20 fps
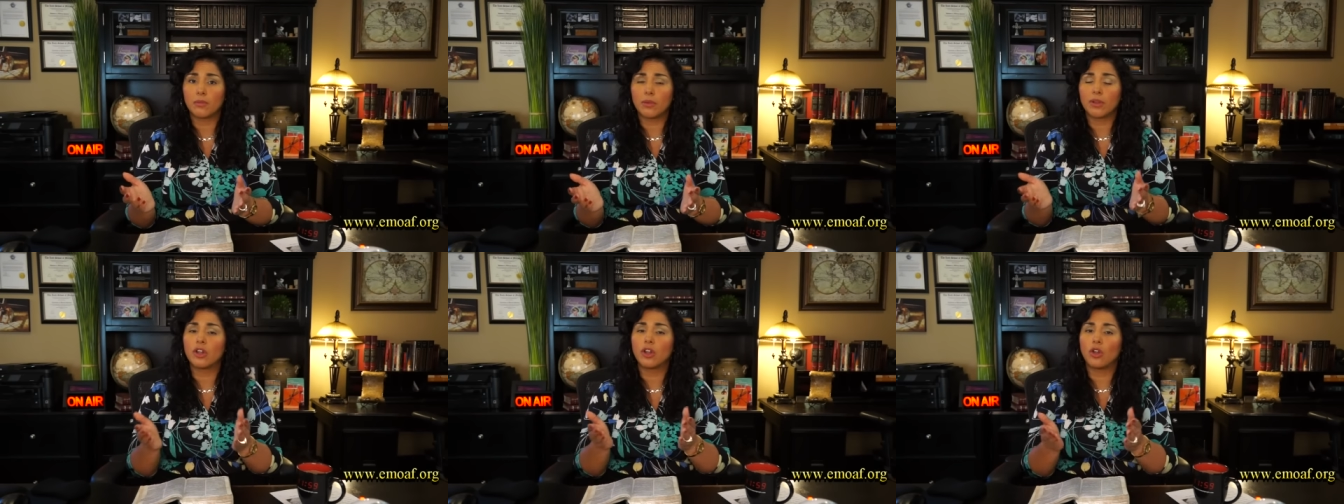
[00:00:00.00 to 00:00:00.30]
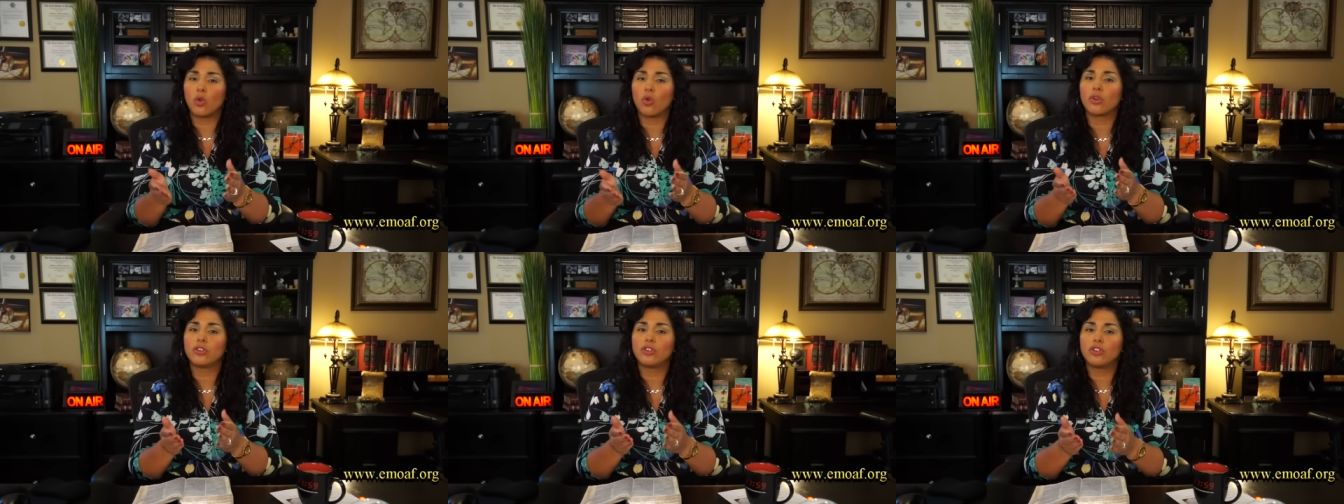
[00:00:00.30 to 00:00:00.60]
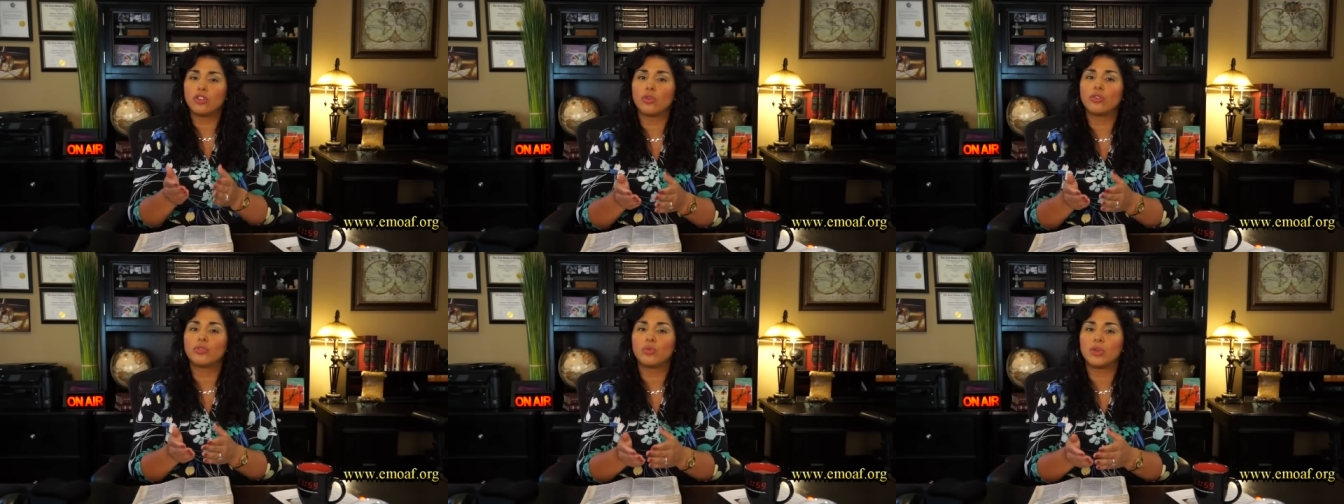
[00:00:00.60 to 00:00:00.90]
But the
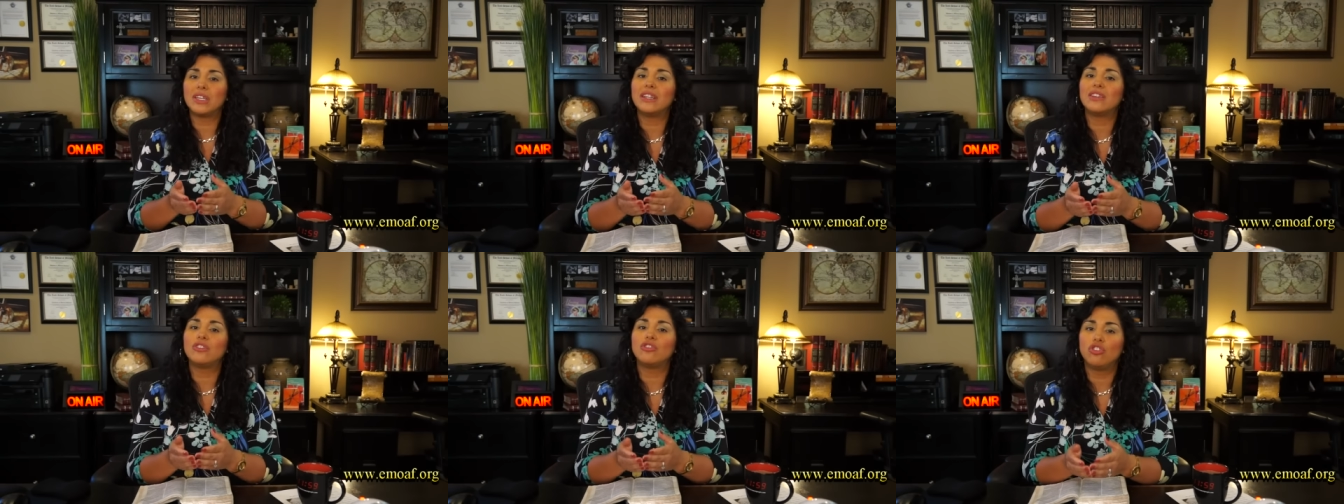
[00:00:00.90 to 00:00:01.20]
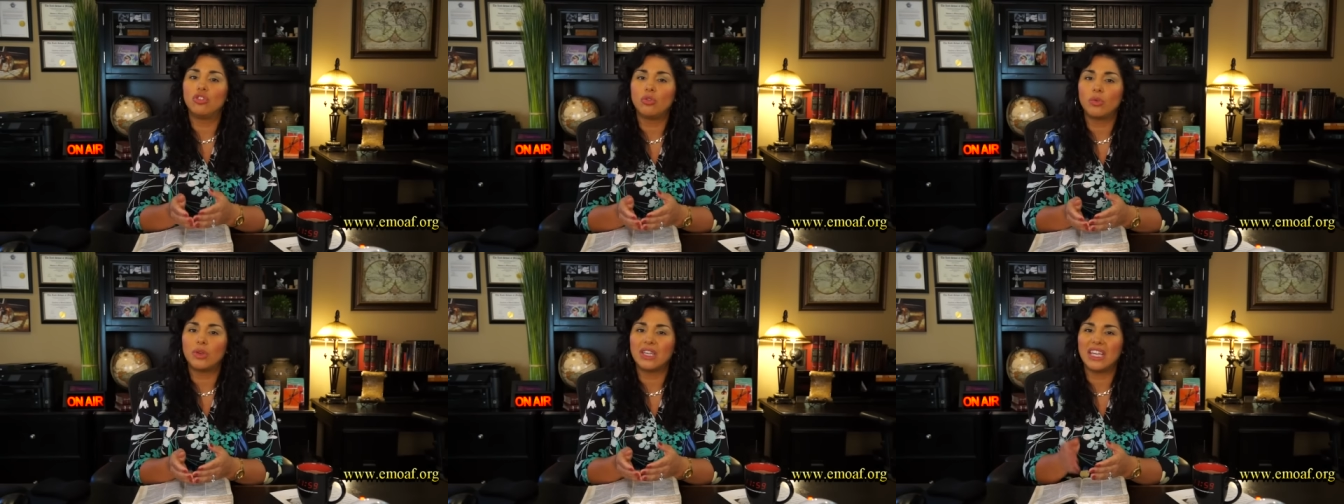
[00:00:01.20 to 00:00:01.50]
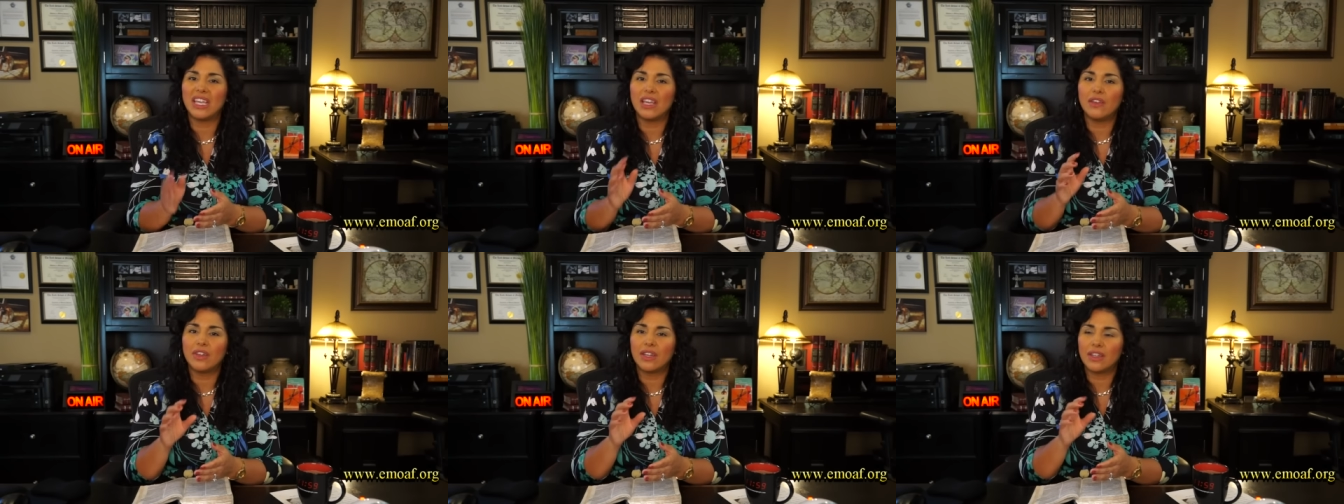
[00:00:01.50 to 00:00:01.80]
Lord knows what he's
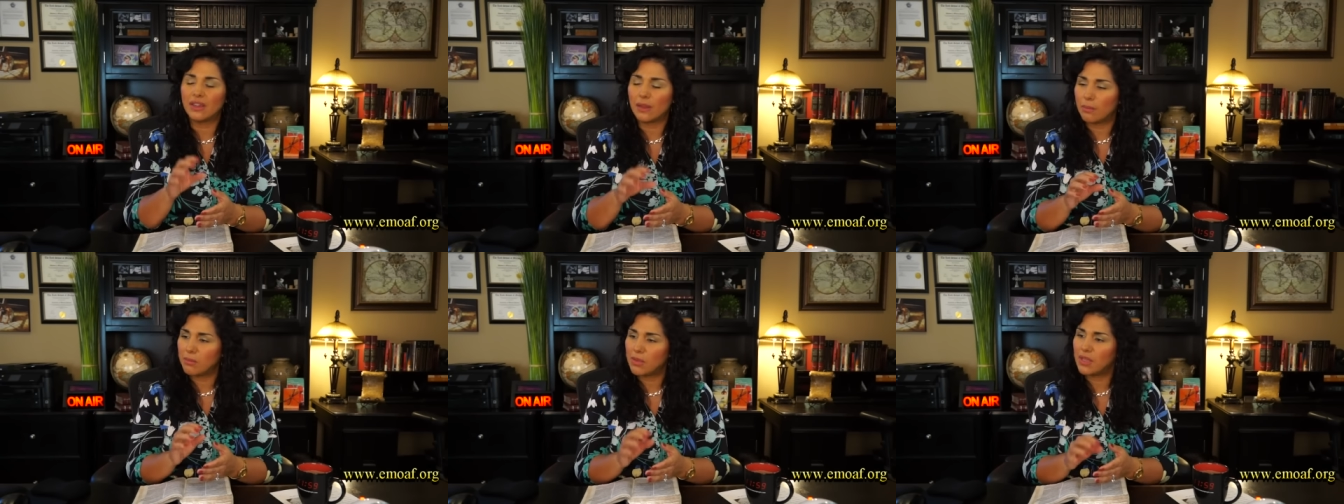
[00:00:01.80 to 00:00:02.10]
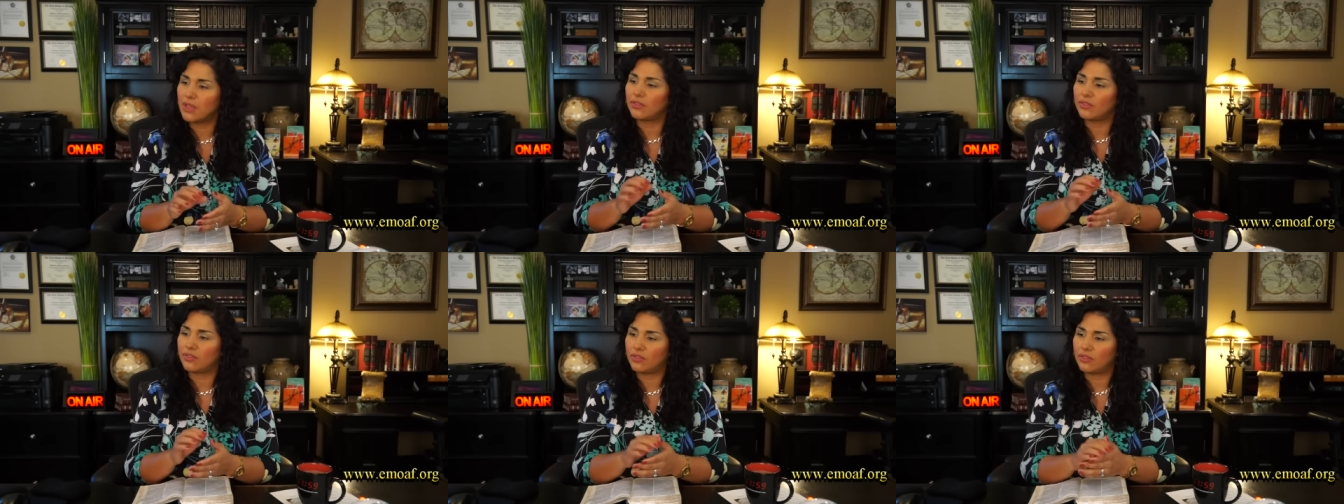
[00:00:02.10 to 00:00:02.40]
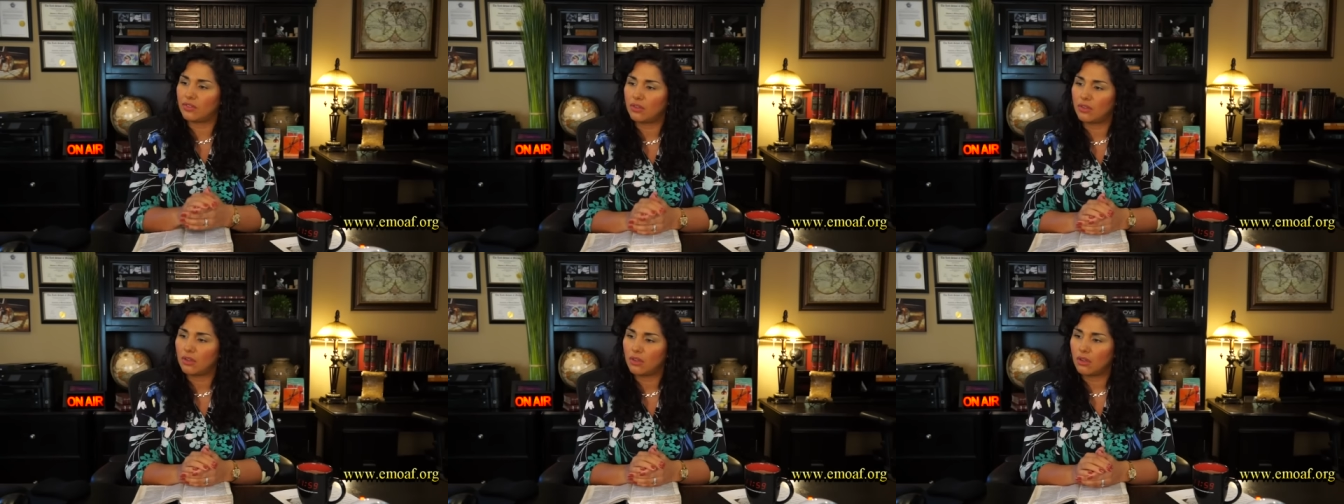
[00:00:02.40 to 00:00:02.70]
doing, even in the
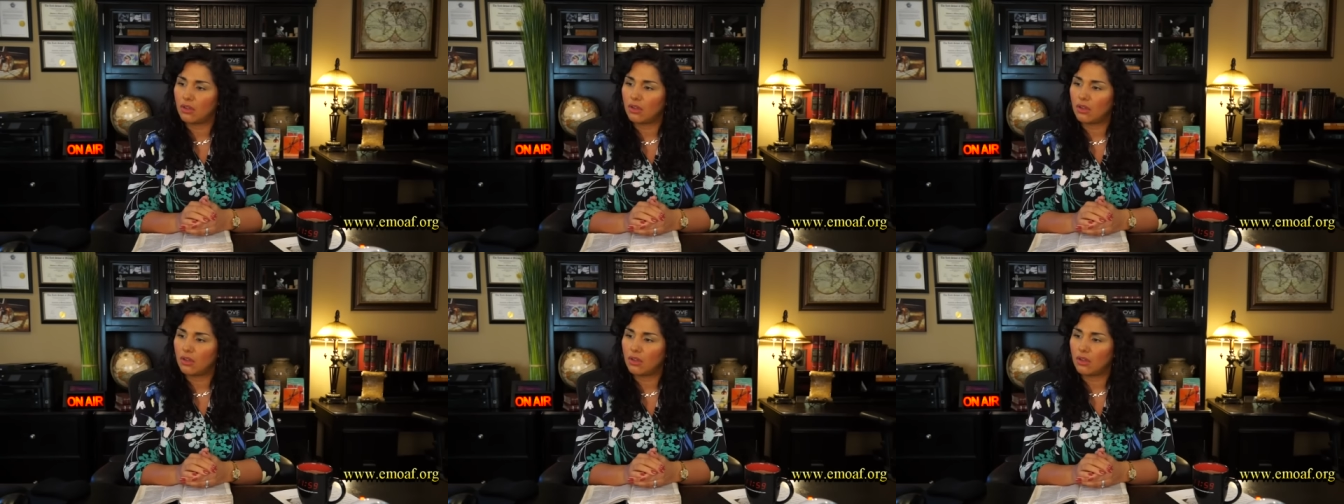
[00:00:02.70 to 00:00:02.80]
midst